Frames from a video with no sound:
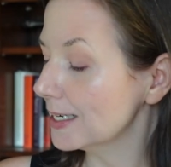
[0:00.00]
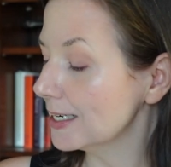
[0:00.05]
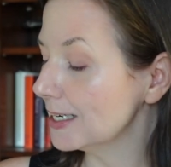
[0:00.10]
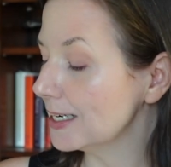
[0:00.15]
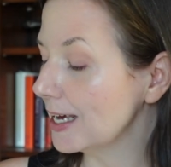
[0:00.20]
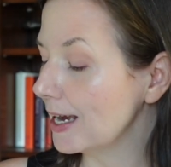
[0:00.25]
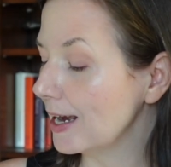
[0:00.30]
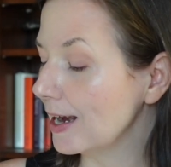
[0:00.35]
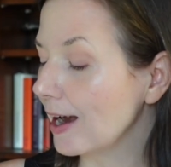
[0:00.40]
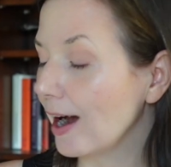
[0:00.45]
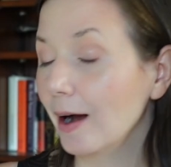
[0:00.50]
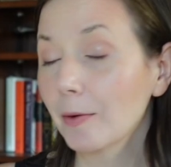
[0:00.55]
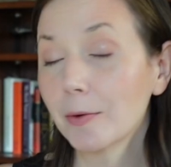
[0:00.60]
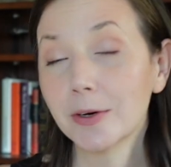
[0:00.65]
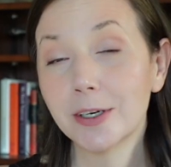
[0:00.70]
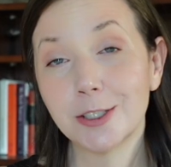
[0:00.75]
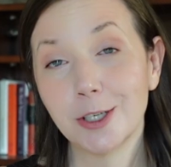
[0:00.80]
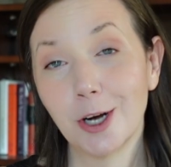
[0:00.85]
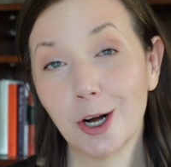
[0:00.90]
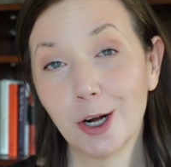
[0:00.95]
Today, I
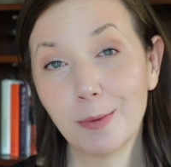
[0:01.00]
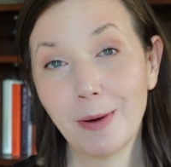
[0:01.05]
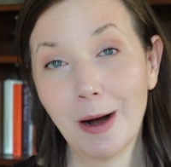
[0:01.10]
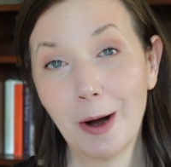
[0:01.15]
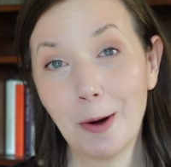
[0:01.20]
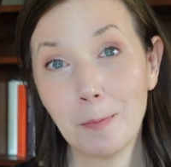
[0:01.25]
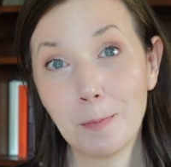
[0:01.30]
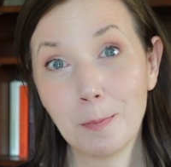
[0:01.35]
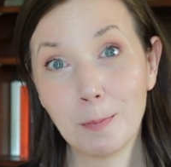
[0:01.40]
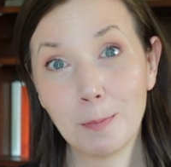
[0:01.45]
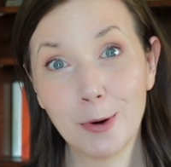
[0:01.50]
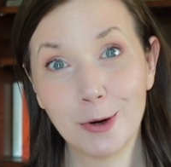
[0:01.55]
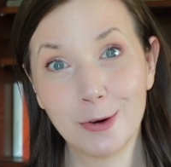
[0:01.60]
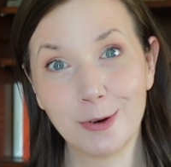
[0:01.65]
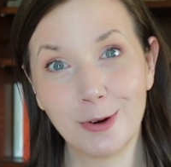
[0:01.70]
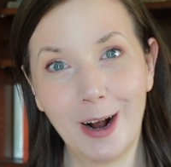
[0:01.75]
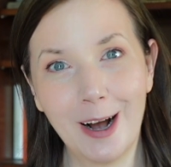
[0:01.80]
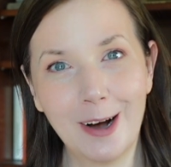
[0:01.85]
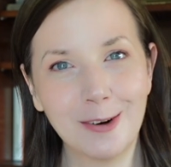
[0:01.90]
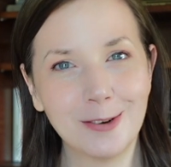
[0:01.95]
want to talk about
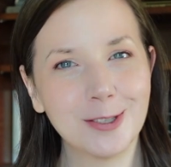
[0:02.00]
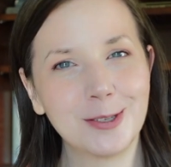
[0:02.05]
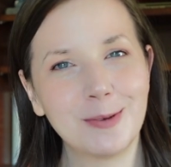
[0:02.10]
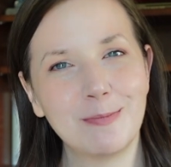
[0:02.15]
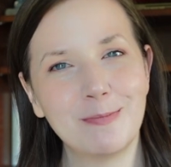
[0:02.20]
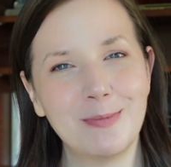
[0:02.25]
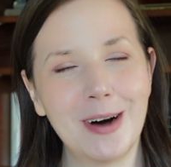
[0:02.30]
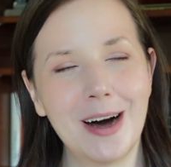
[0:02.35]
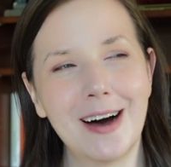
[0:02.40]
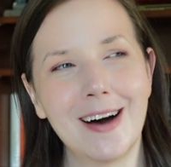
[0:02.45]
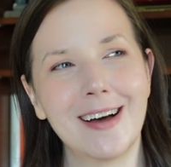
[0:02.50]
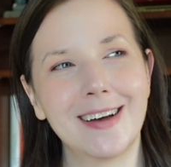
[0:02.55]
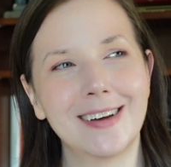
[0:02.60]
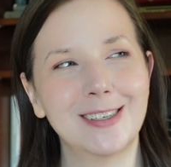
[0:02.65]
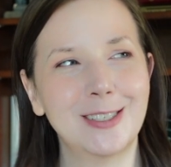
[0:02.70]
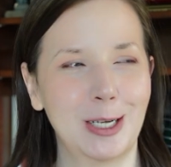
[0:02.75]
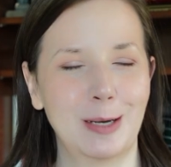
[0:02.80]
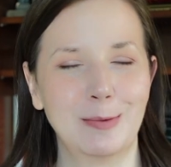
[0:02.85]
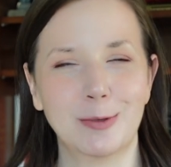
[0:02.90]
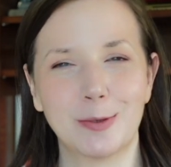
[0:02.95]
Murder House
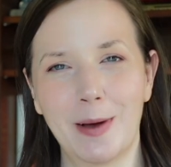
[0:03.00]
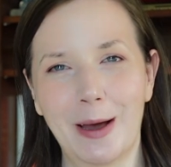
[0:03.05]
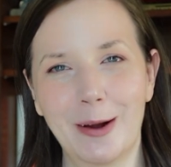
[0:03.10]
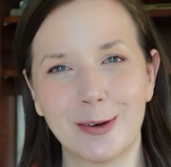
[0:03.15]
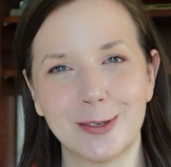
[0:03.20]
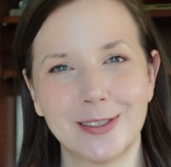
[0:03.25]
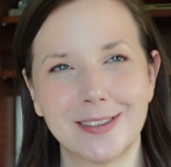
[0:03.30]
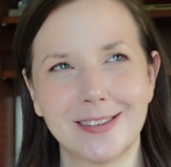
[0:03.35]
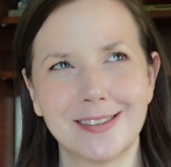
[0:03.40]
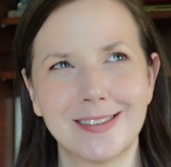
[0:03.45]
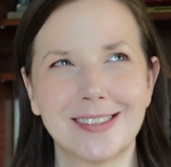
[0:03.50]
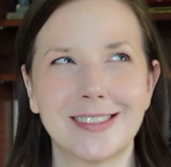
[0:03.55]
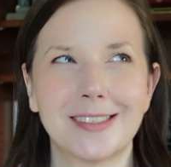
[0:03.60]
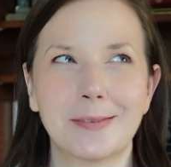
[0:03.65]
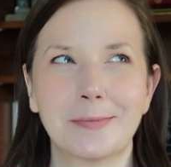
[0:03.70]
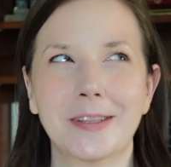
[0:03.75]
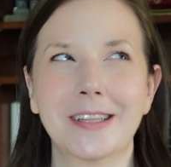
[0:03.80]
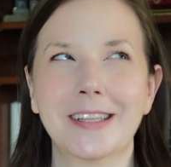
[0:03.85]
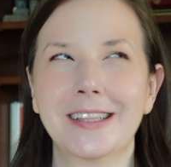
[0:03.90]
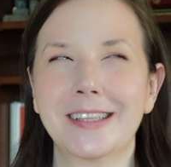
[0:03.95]
by James Patterson and
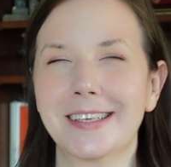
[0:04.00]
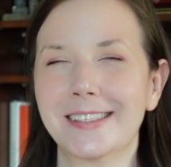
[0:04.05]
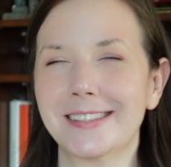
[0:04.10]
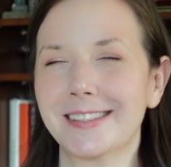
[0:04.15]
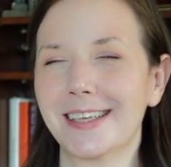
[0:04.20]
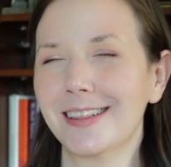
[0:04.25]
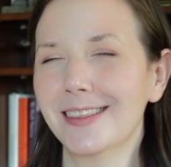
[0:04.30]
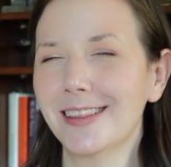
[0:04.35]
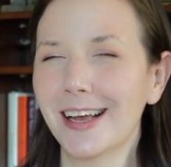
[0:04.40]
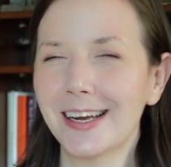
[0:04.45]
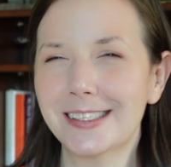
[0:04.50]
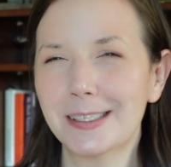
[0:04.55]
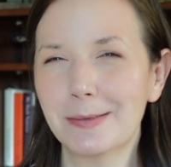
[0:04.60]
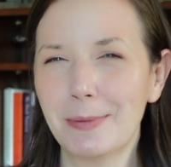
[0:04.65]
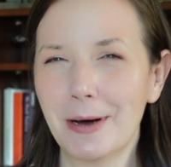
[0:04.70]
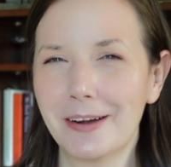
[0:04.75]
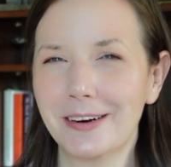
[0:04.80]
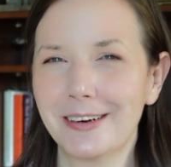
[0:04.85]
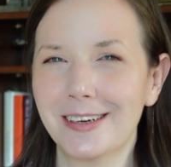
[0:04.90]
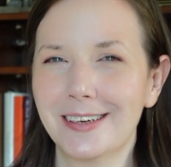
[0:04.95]
some of the things I liked
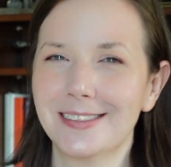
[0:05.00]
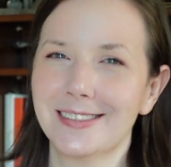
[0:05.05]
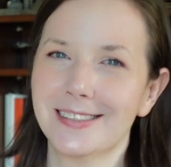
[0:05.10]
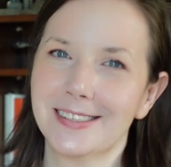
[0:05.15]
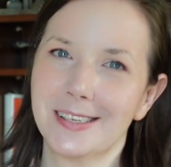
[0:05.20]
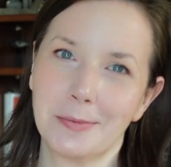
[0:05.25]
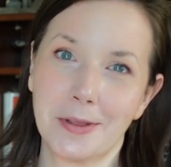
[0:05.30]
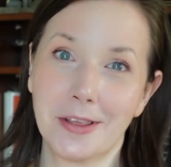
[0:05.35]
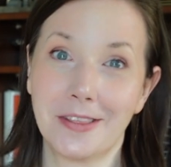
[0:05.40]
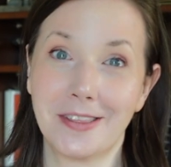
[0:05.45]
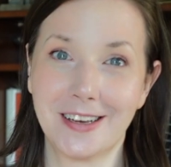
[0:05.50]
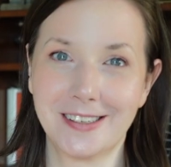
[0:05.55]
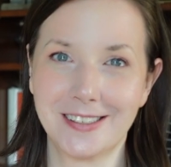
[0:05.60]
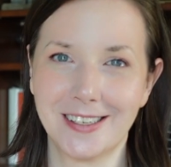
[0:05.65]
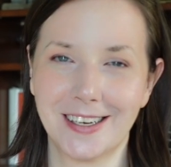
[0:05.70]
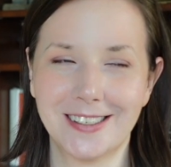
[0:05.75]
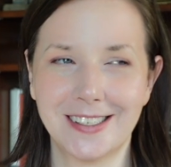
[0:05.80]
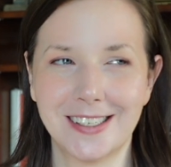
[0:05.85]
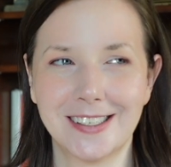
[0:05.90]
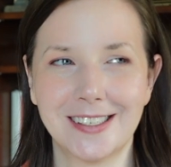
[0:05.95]
about it and some of the
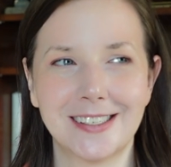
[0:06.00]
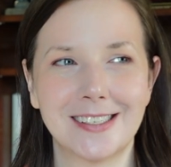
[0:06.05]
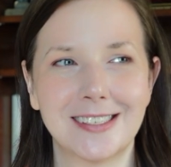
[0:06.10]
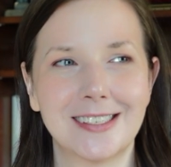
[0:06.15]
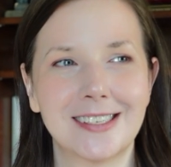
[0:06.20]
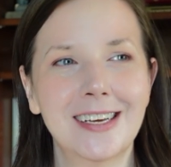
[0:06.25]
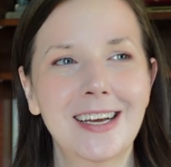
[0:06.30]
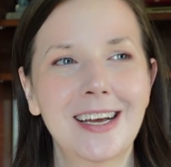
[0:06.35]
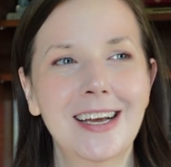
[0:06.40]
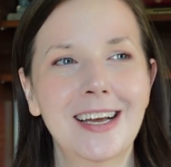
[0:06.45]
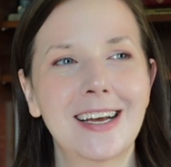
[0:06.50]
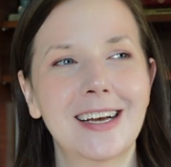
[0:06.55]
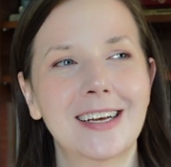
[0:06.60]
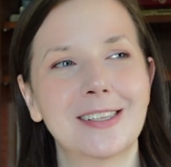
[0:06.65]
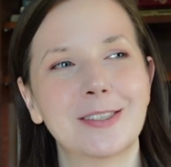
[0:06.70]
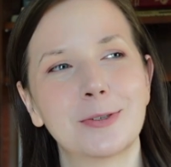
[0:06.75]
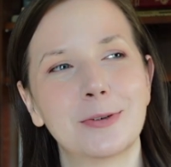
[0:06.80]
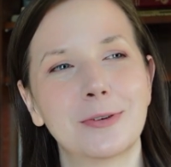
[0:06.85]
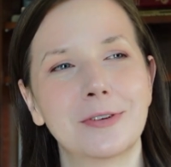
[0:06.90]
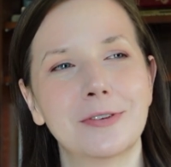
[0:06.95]
things I didn't,
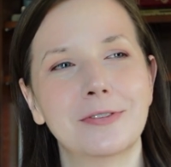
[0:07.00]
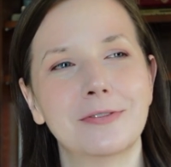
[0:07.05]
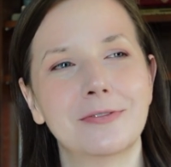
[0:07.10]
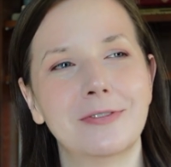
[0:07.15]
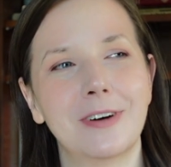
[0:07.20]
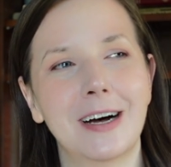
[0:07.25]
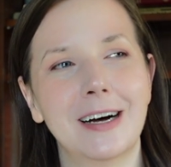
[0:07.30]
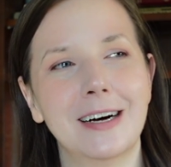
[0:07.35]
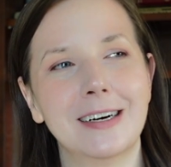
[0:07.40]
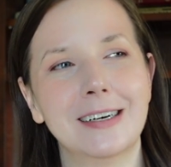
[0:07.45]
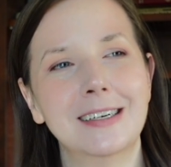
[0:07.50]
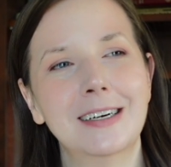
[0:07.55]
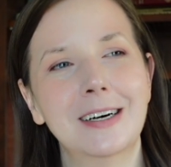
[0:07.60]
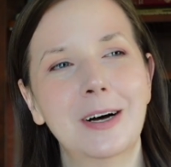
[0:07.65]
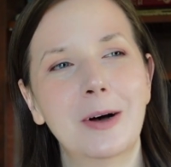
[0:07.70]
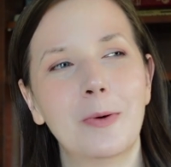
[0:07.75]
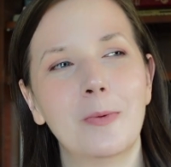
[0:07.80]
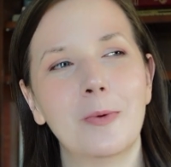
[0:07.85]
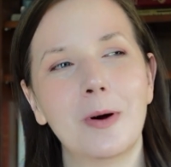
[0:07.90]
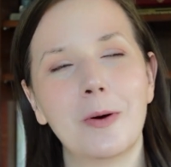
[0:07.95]
and sort of
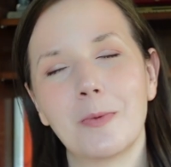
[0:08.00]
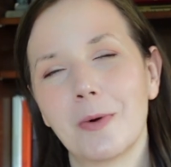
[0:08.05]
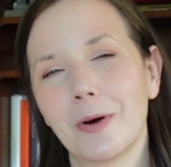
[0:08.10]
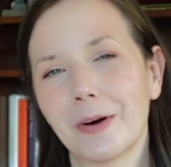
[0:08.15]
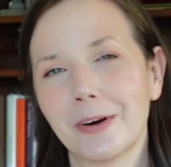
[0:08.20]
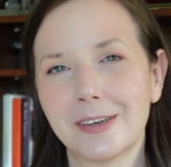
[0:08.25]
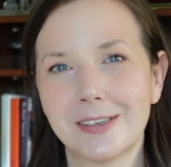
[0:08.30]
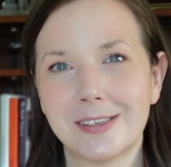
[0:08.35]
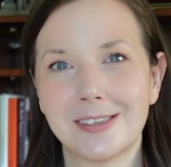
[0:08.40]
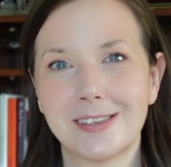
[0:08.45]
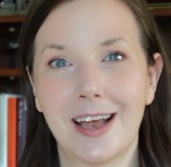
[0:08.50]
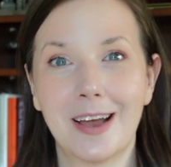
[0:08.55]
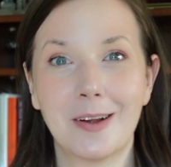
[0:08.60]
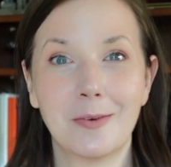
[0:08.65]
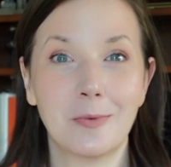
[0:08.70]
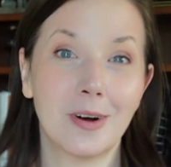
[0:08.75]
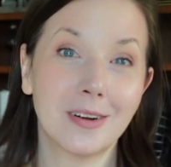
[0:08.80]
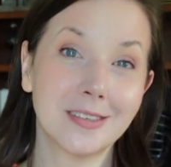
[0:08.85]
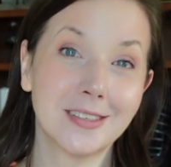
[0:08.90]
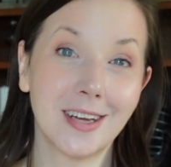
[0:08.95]
what works
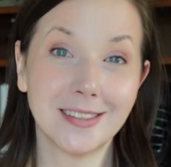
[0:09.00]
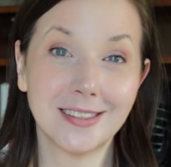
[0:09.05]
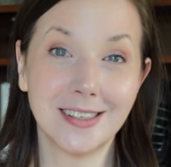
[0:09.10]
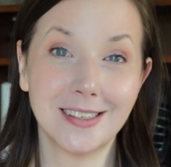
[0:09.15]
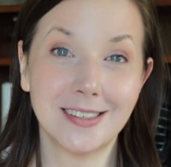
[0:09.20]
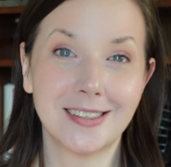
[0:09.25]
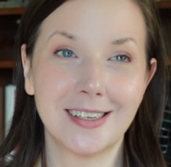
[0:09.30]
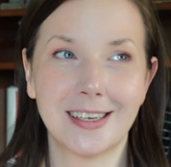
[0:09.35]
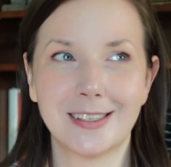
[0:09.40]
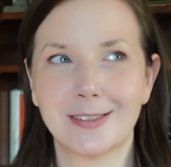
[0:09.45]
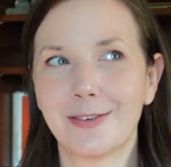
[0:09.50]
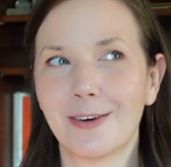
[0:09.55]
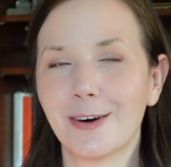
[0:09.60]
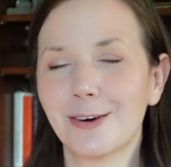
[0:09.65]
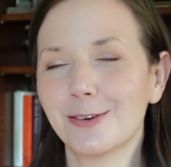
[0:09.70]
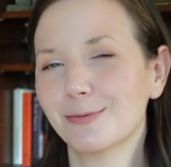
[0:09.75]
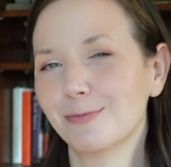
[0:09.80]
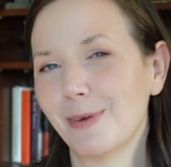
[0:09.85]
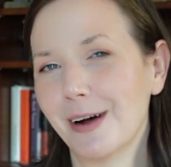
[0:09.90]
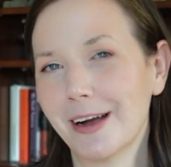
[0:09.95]
and what doesn't as
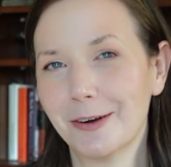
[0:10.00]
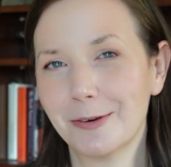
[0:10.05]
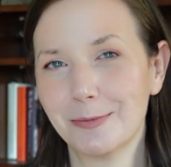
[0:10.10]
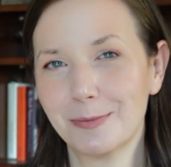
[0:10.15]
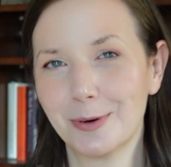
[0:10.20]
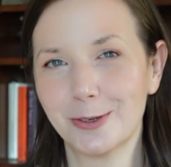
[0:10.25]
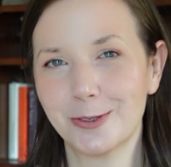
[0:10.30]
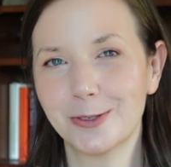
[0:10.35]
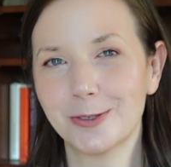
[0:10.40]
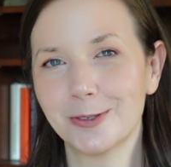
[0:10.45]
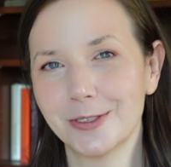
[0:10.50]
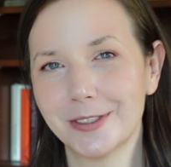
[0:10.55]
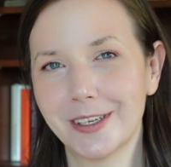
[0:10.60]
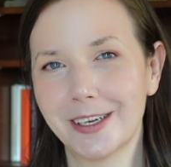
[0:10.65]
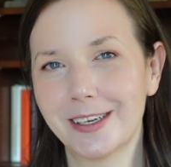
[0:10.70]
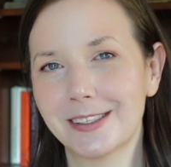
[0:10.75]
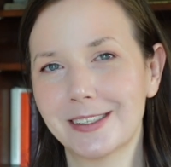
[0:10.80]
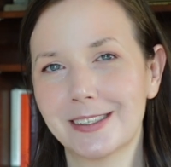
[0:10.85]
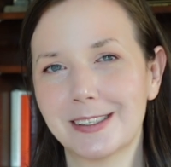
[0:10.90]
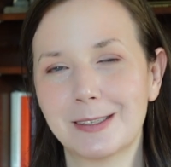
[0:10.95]
far as my own personal
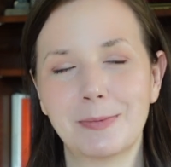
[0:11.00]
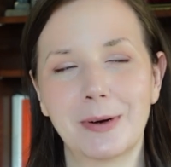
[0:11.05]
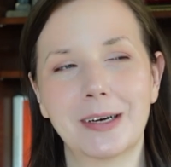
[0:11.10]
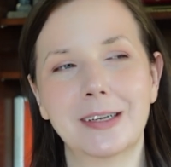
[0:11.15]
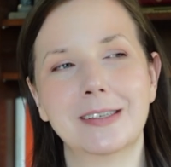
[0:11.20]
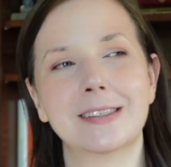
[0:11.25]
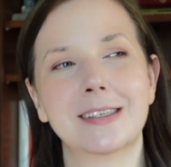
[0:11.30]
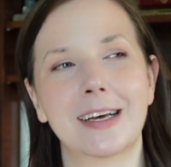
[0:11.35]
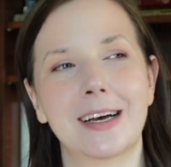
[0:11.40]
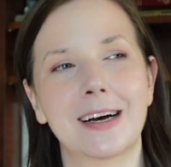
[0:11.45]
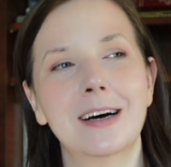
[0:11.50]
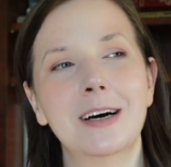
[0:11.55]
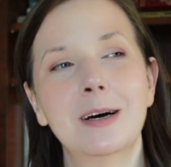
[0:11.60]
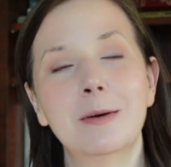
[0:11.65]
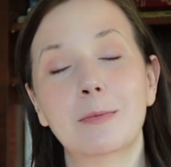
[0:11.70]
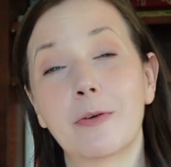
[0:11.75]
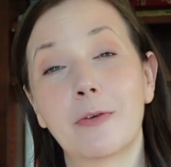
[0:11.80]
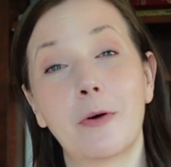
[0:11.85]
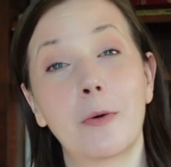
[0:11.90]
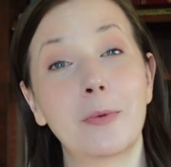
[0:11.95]
tastes. But
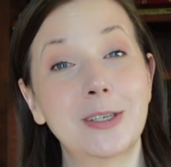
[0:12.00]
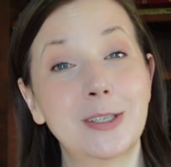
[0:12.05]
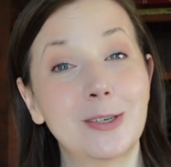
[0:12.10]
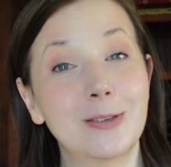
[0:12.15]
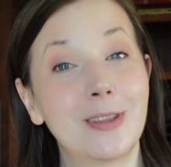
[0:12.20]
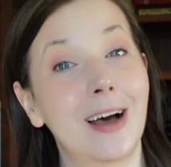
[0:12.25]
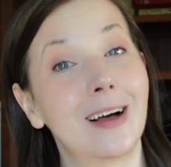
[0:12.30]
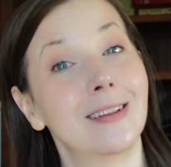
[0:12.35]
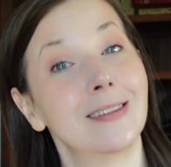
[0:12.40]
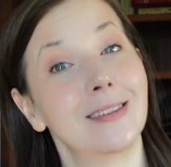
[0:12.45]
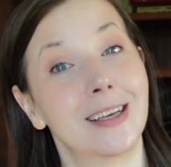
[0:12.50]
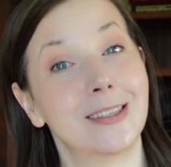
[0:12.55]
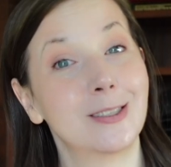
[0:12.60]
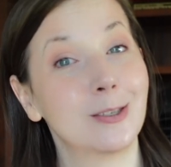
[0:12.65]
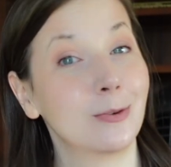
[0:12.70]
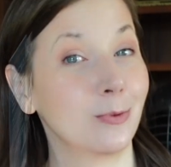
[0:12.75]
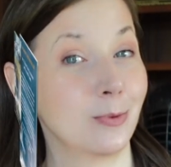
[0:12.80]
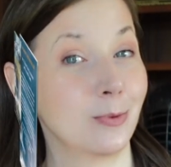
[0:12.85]
before we do that, let's